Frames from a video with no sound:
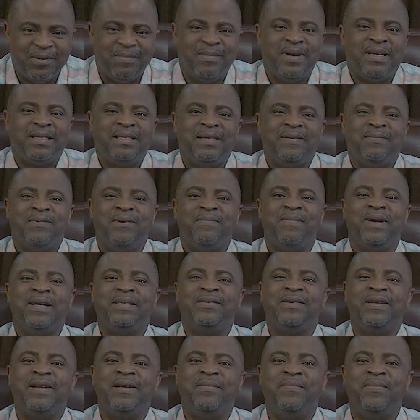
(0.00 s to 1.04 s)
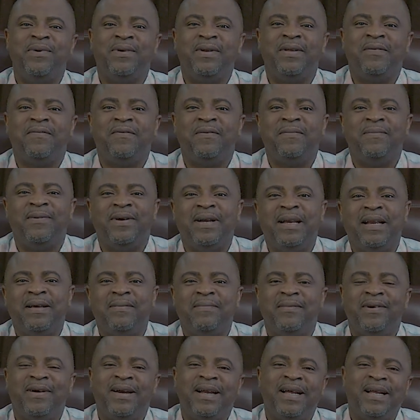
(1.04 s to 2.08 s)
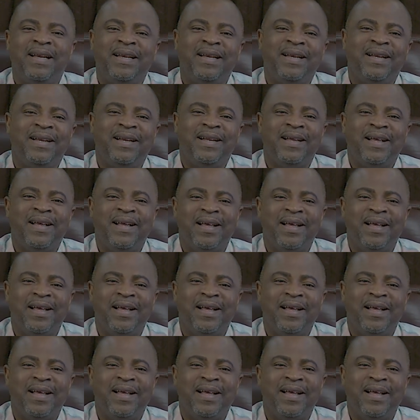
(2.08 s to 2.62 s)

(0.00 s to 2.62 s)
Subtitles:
to Mercy Moments on a beautiful Monday morning.